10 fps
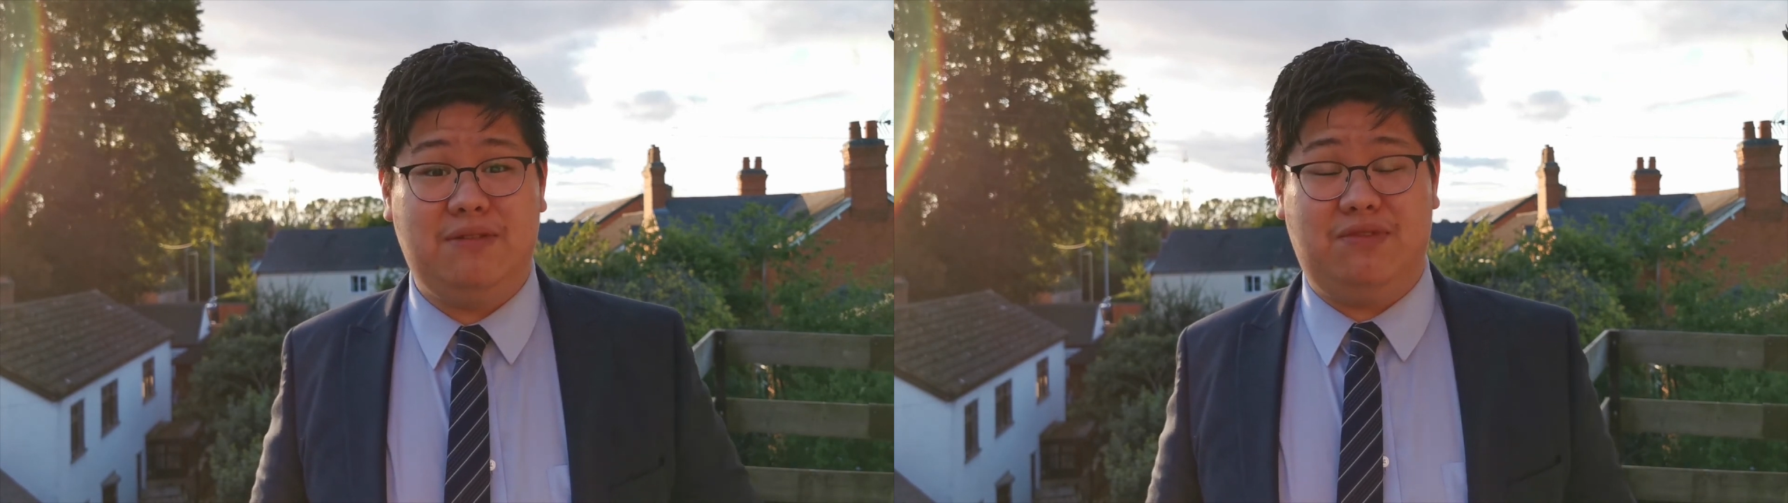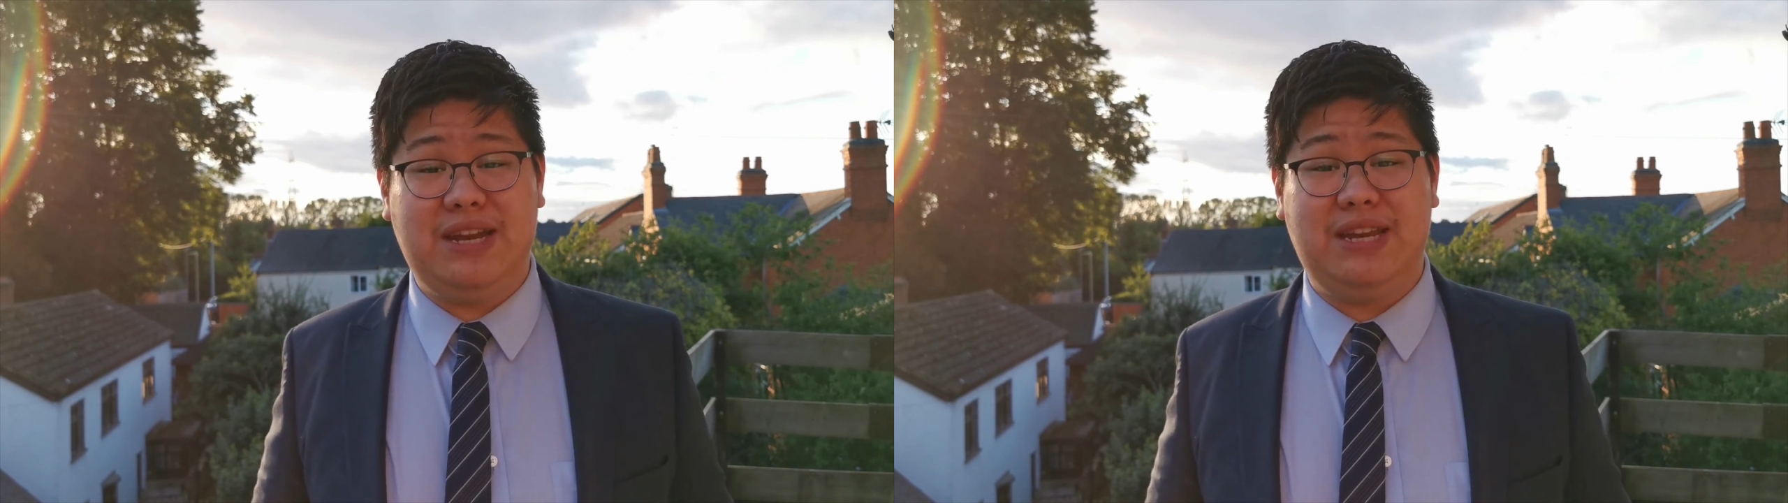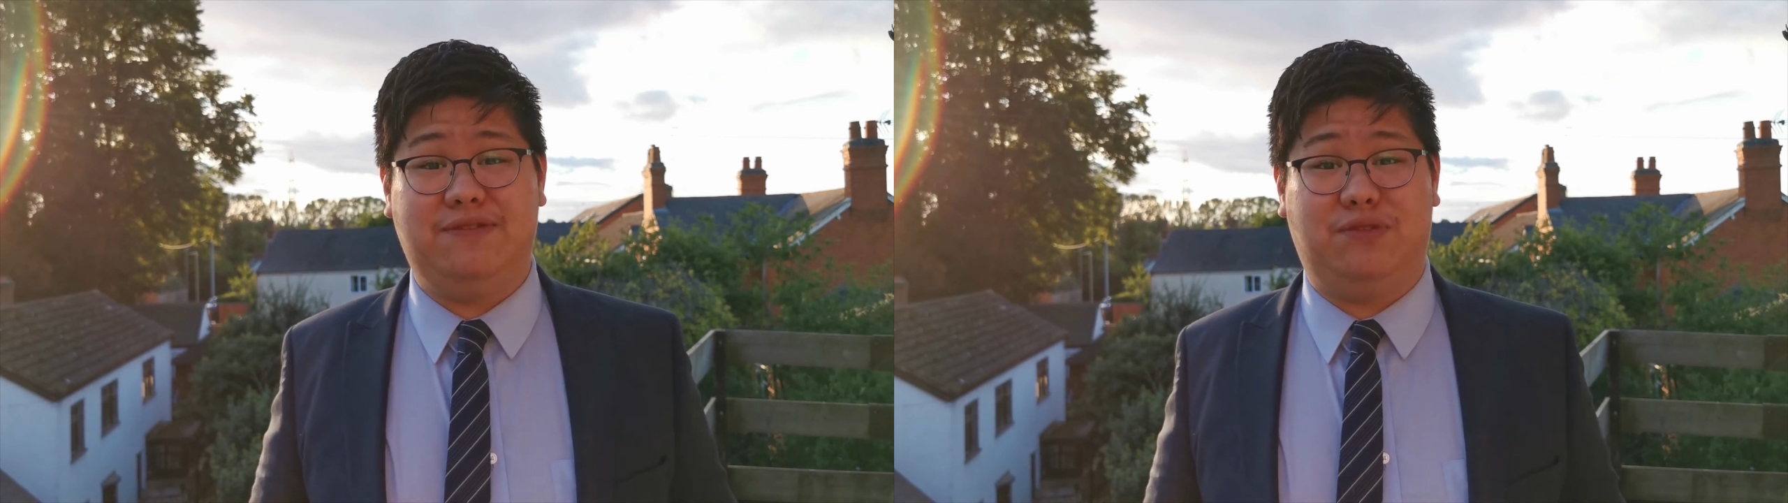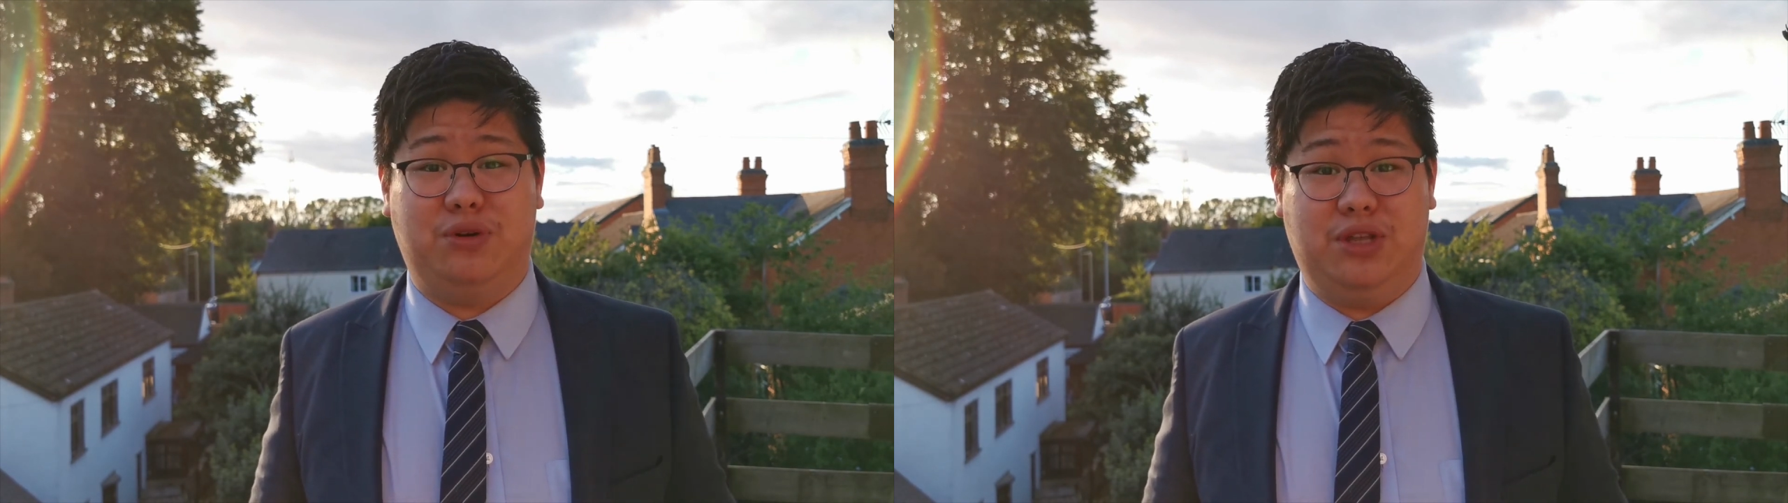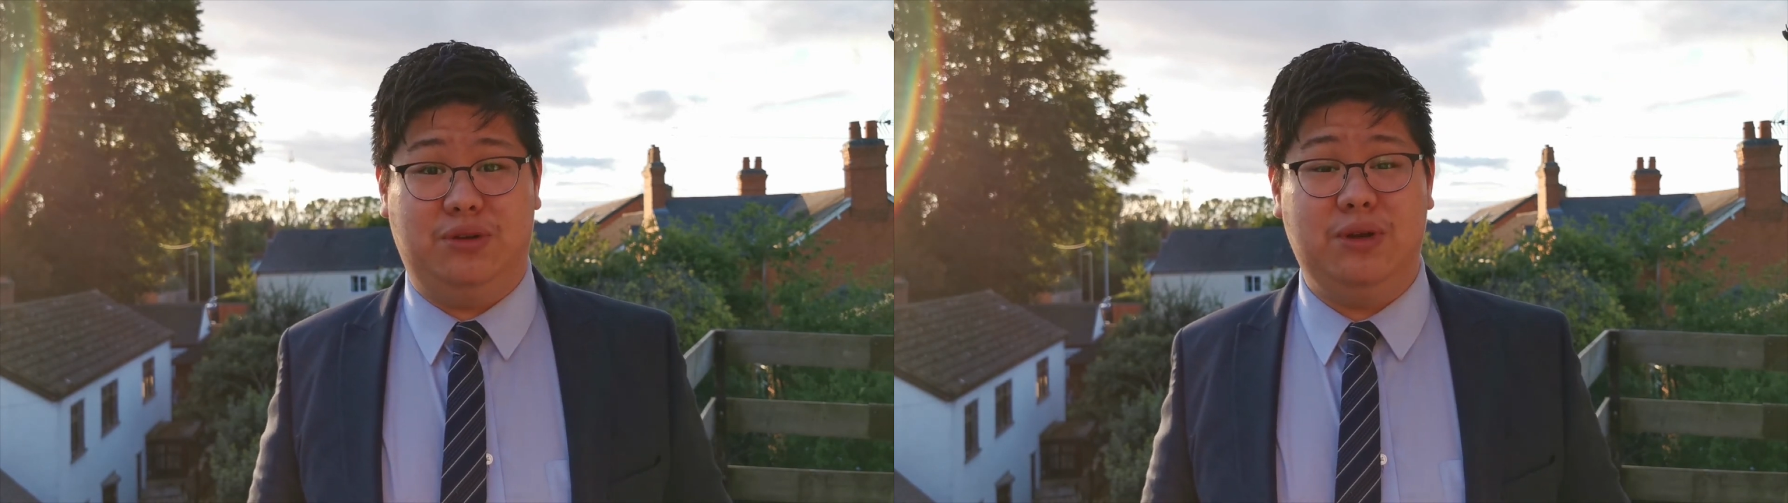ready for
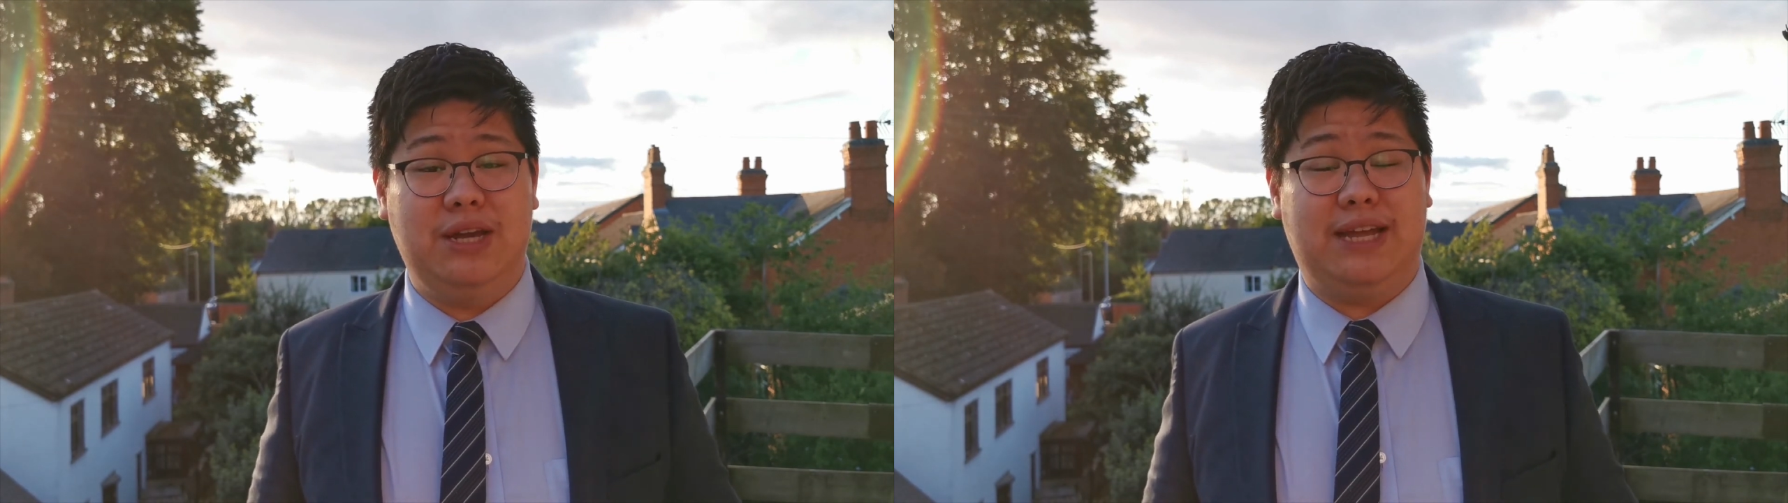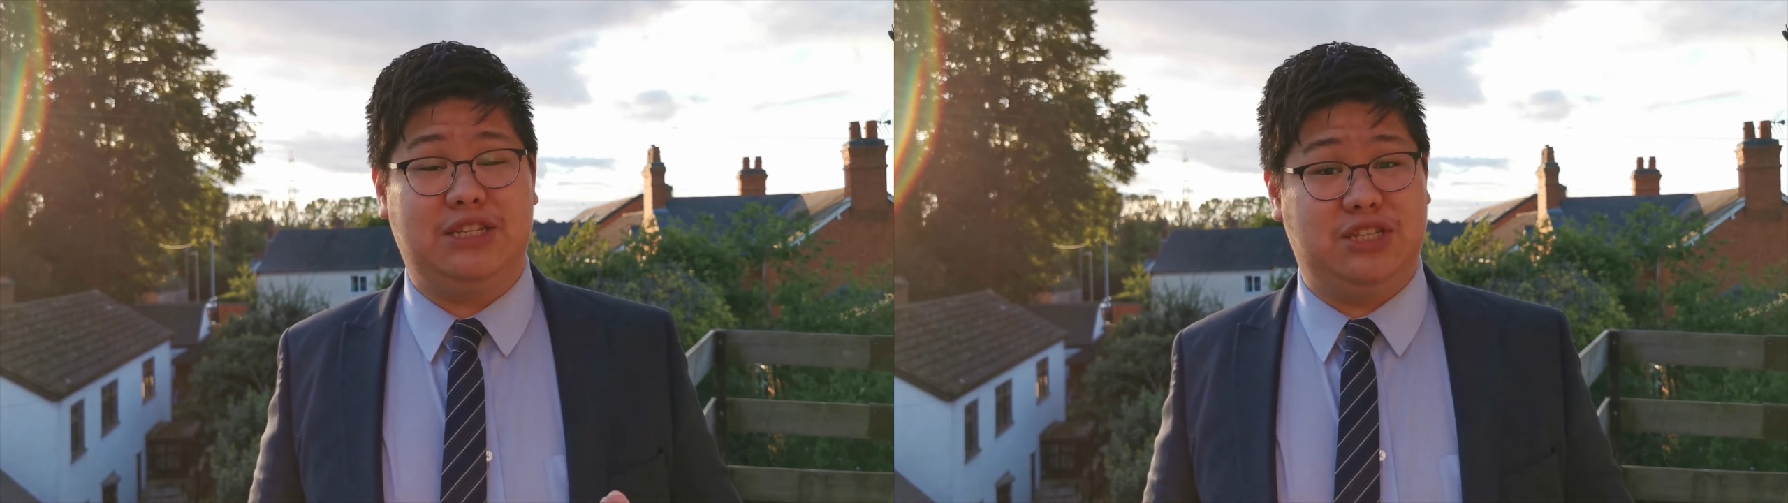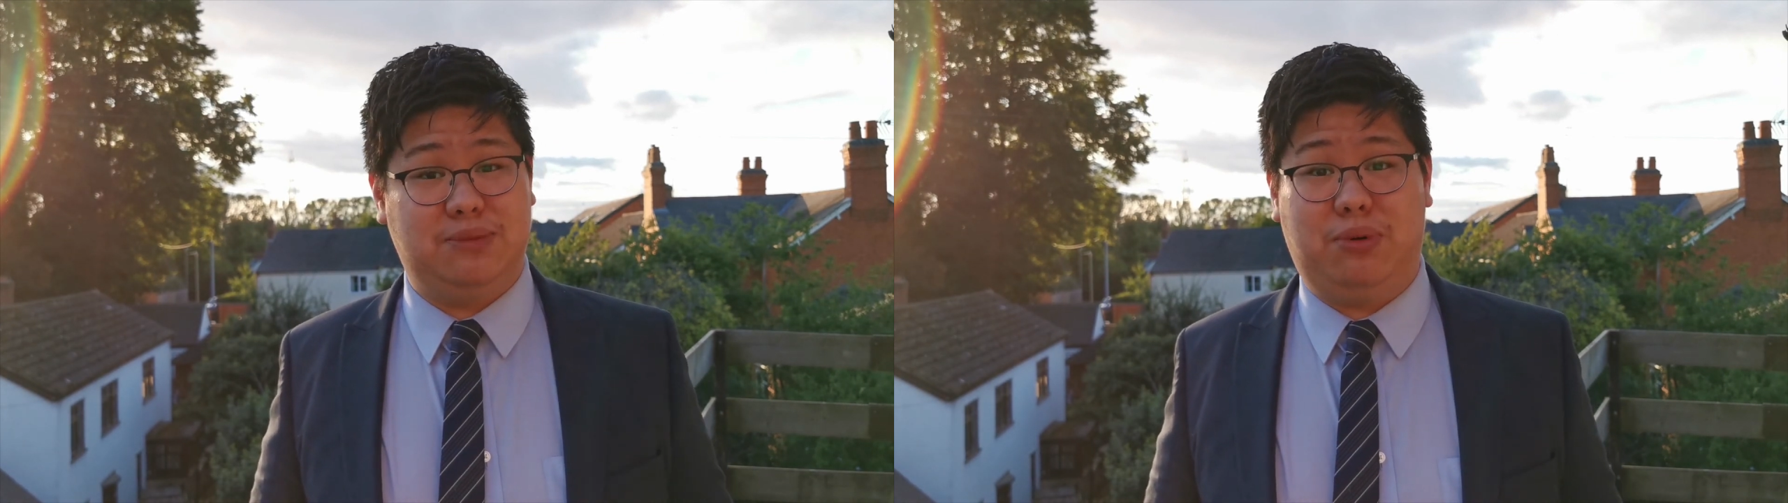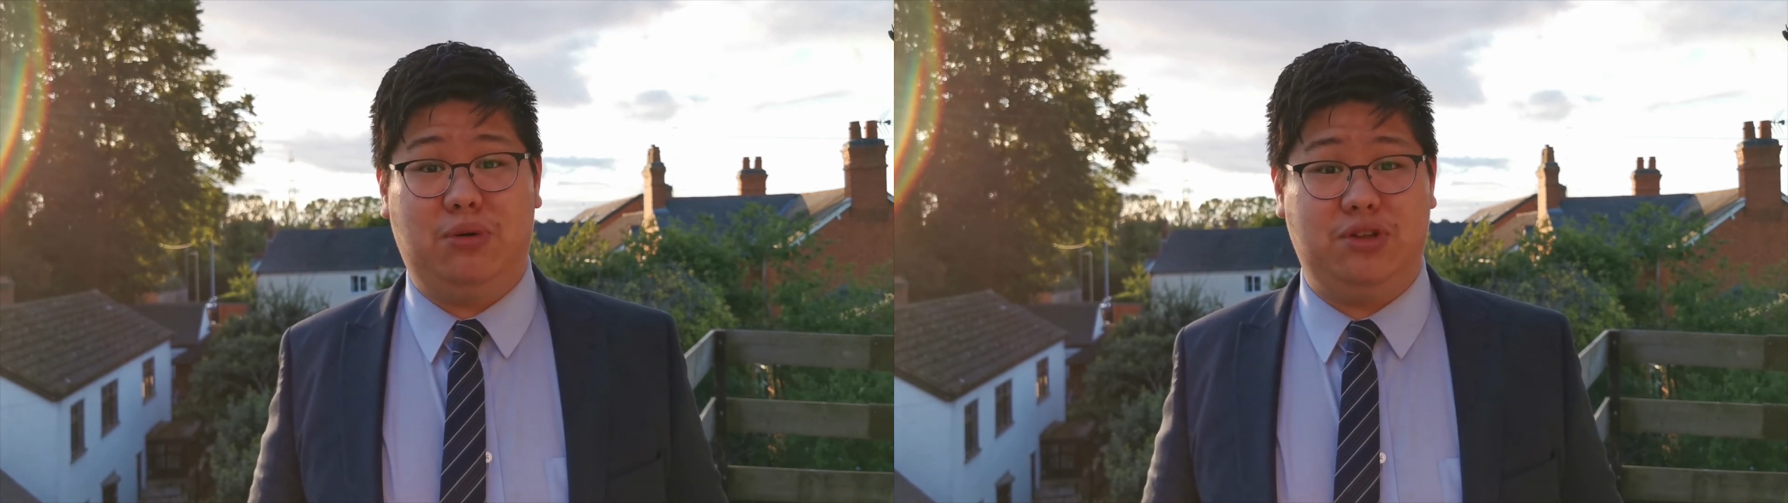you and to support